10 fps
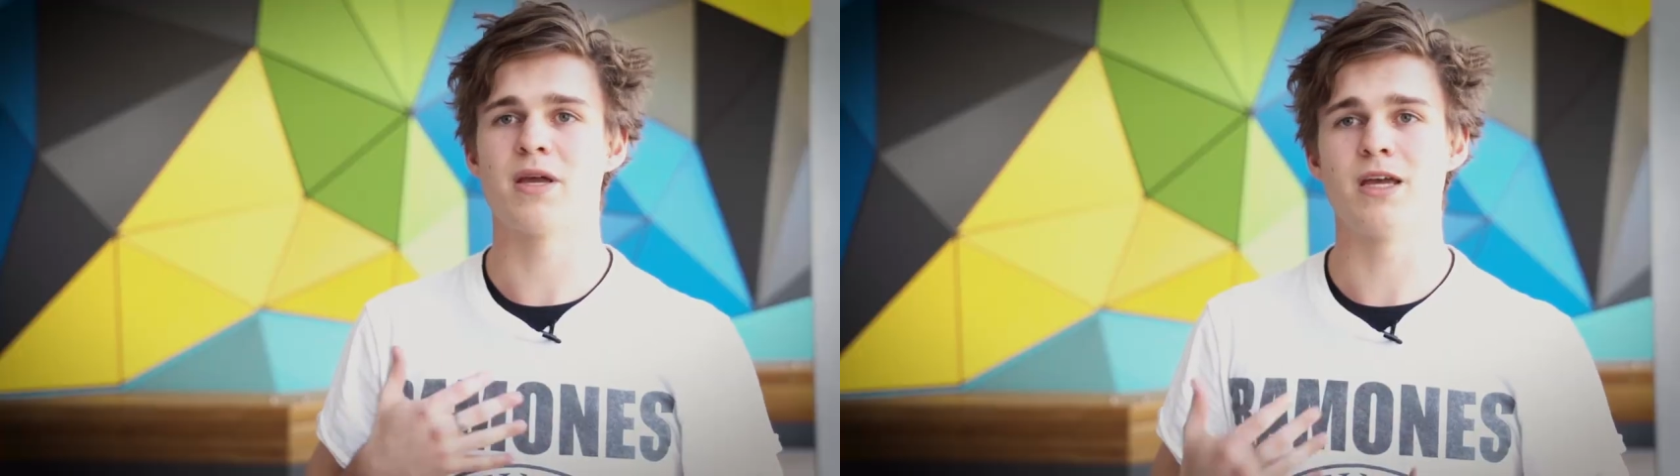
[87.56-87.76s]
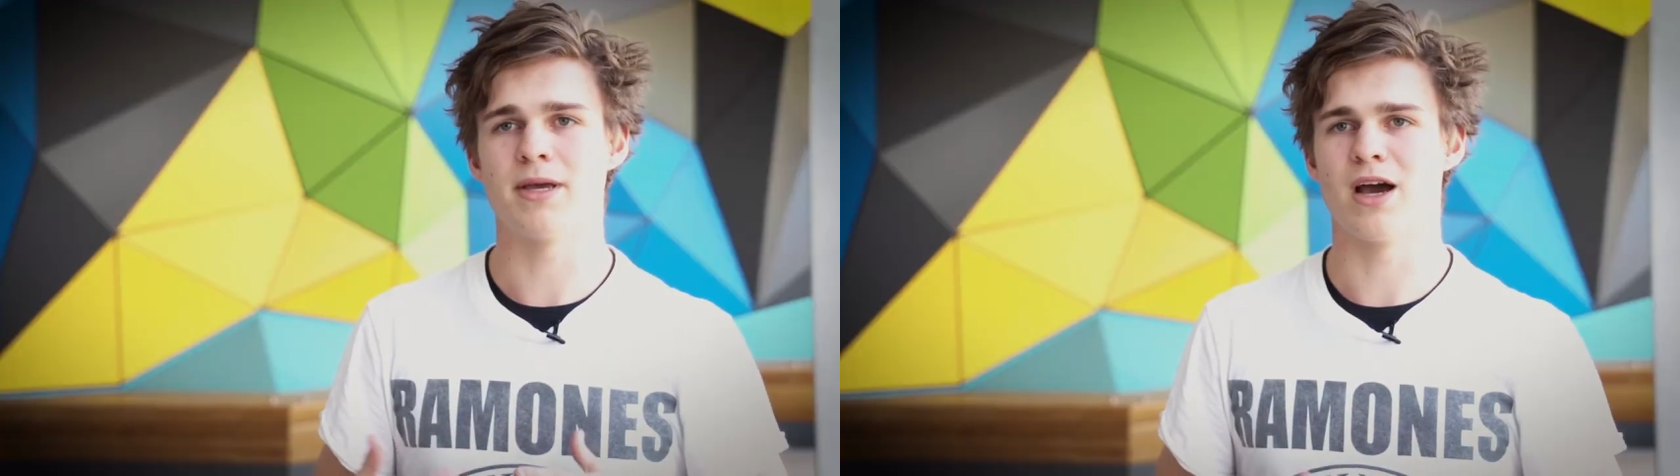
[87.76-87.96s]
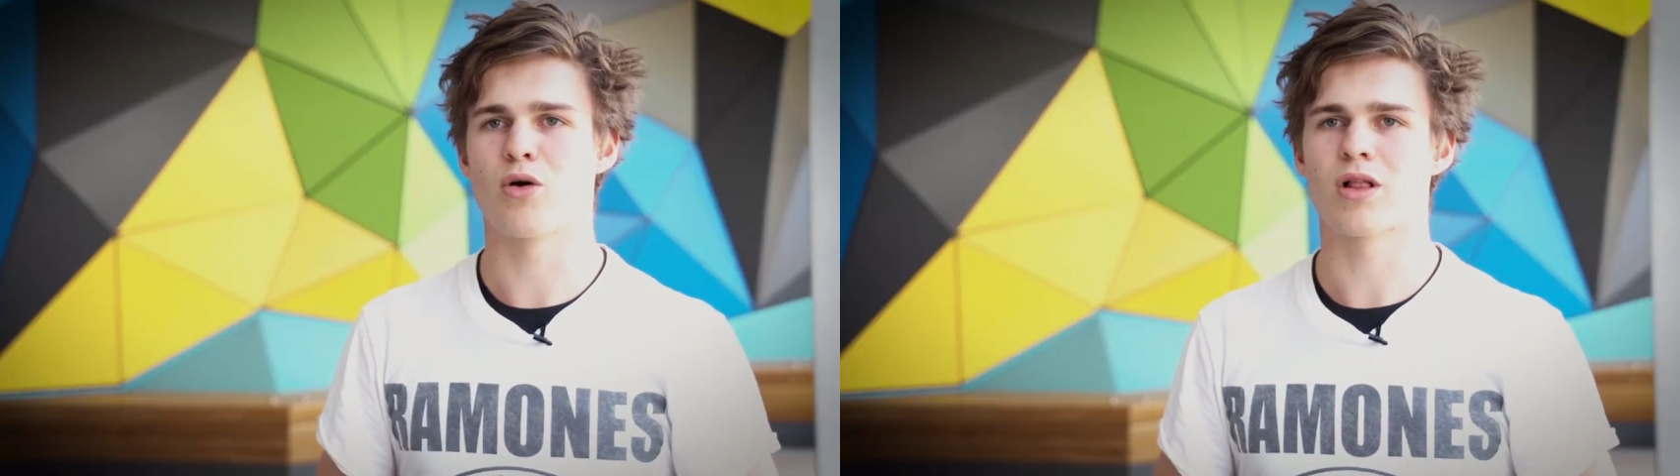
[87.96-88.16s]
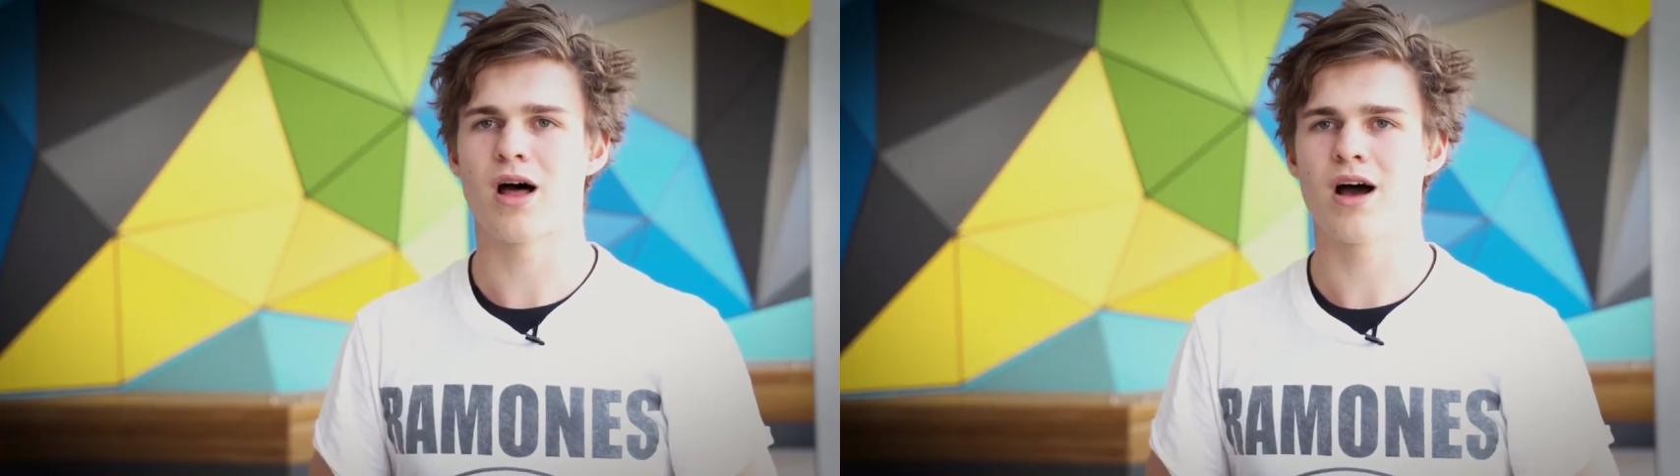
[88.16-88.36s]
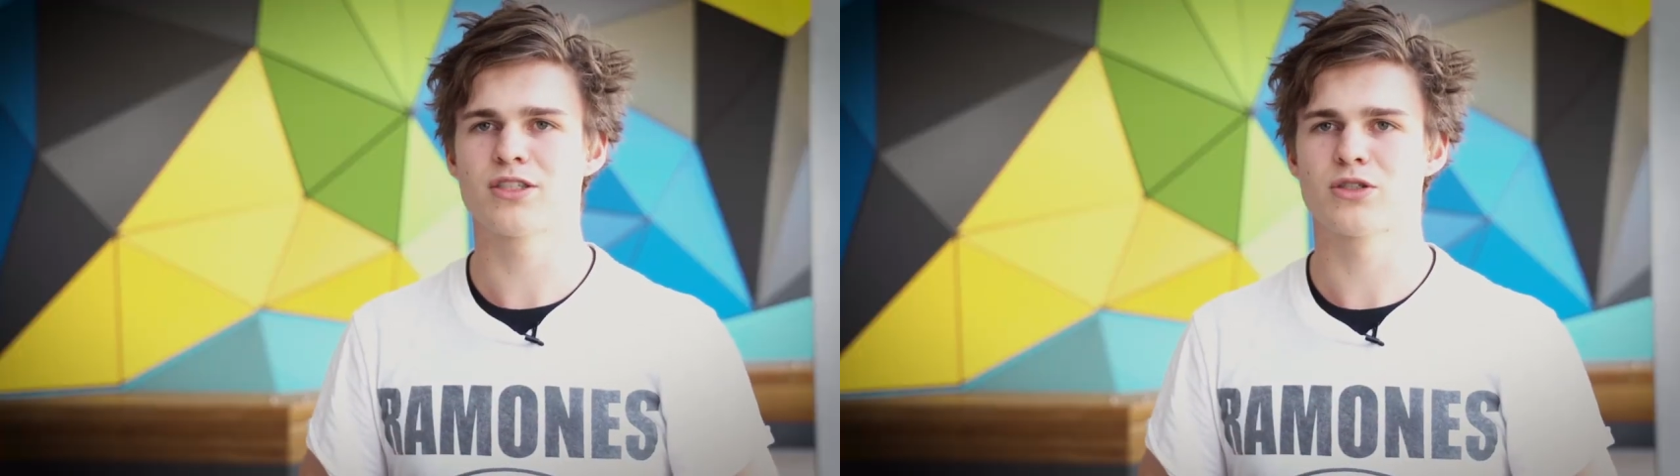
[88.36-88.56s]
P B L
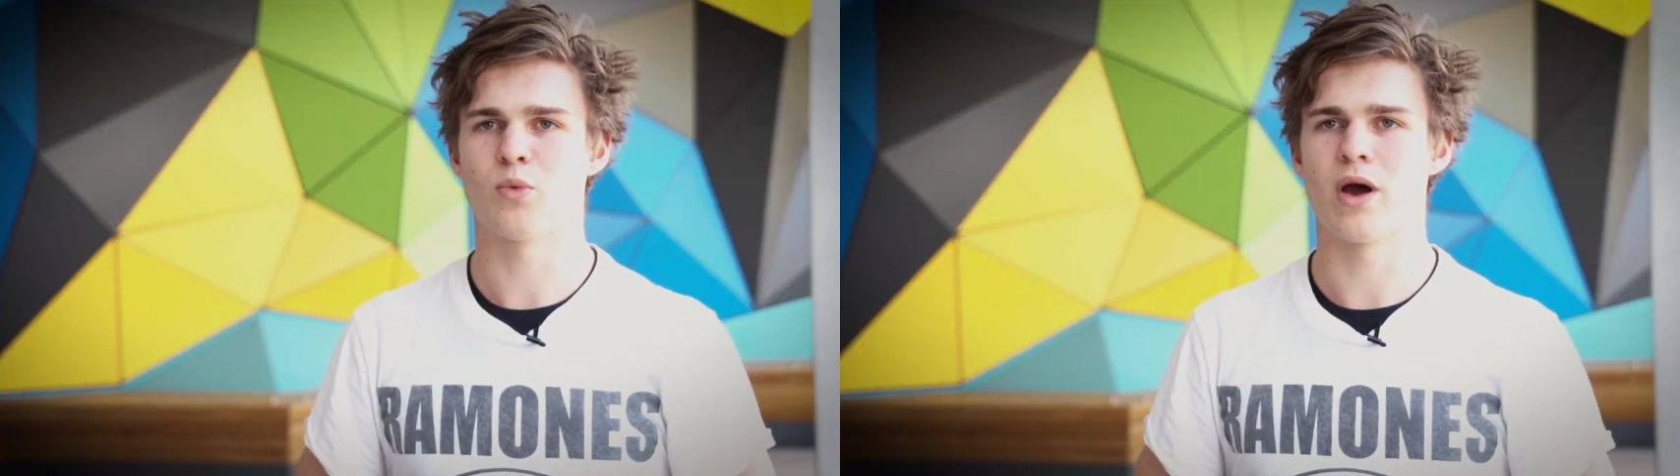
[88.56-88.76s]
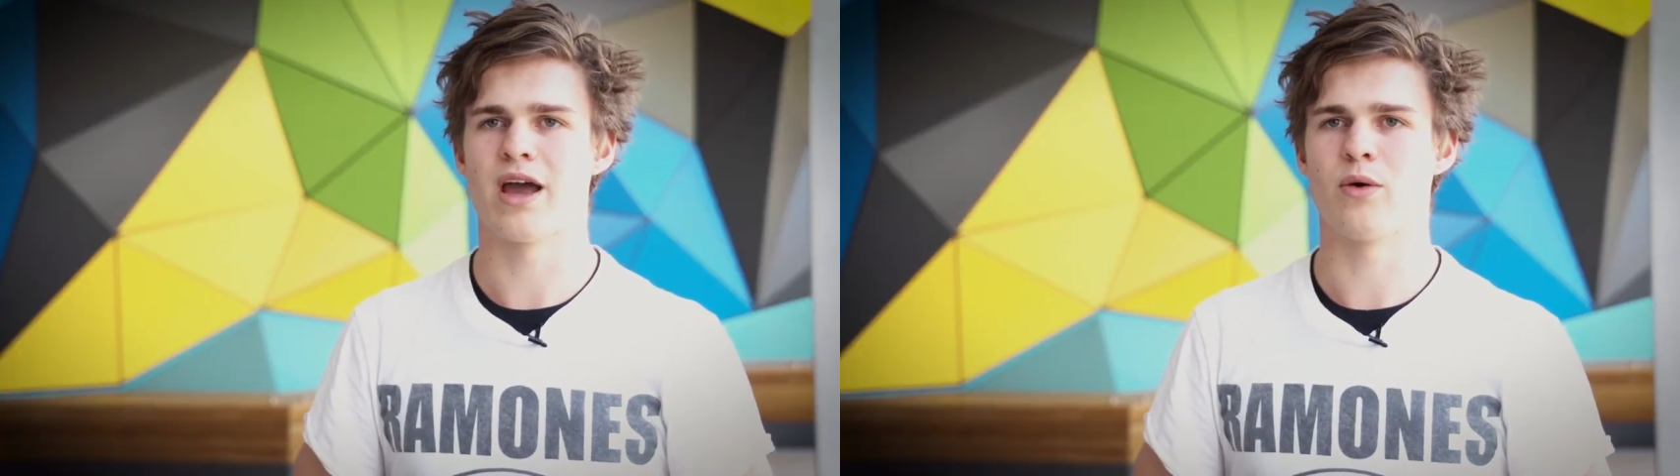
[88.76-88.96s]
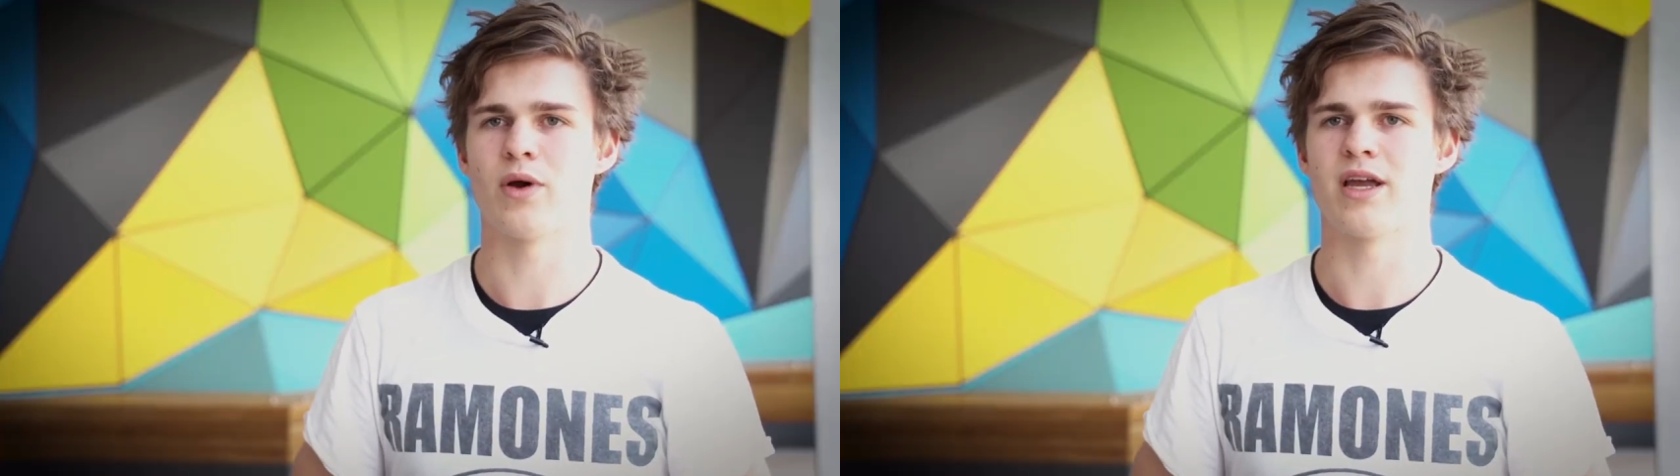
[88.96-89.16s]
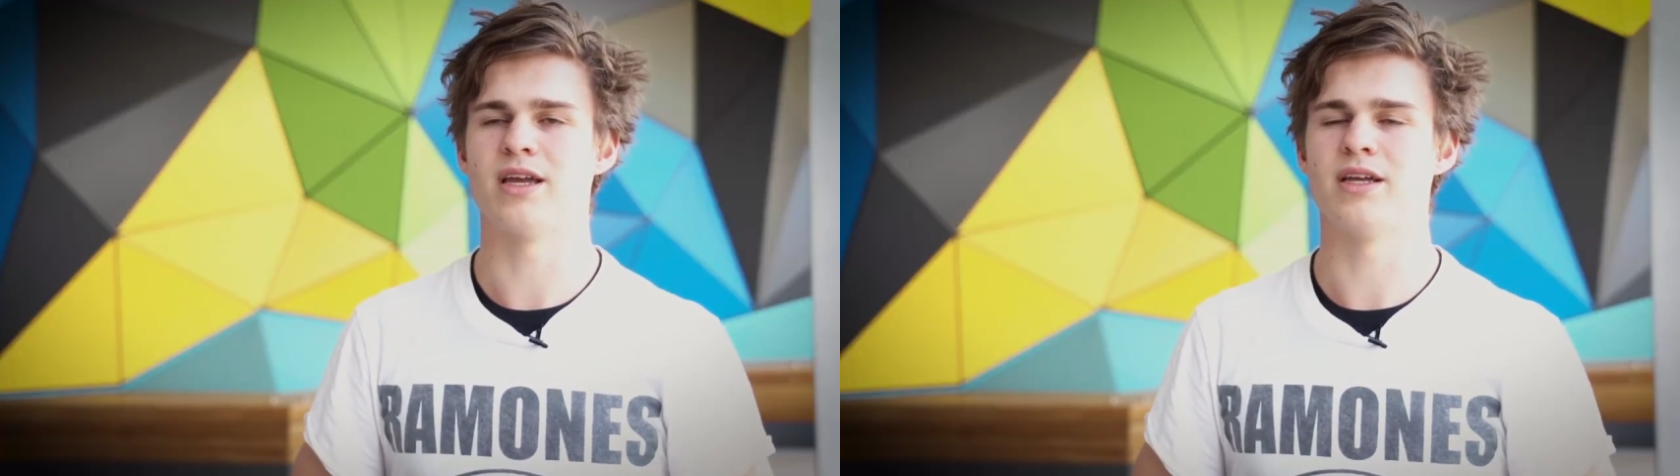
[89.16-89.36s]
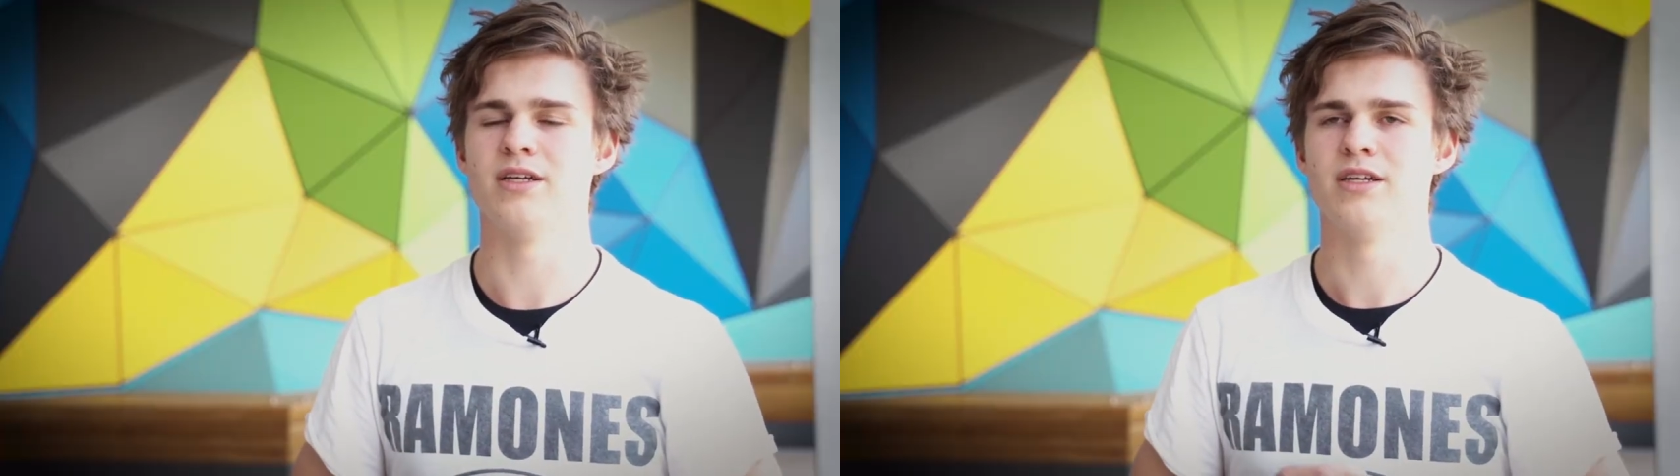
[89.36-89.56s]
class where
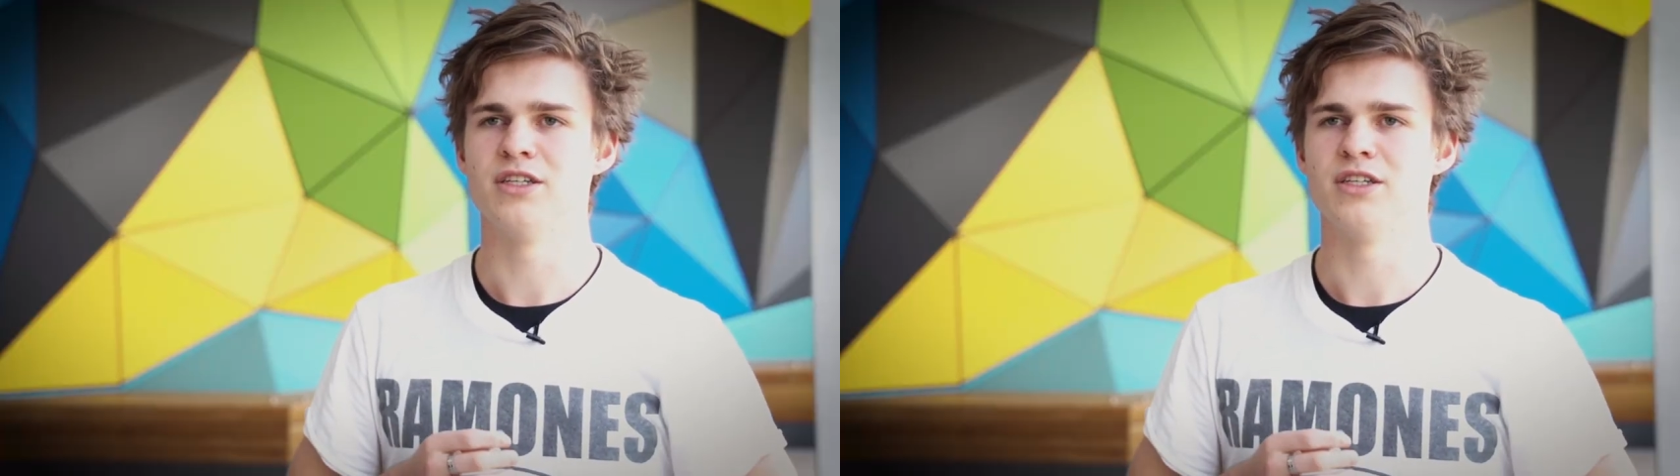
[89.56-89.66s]
we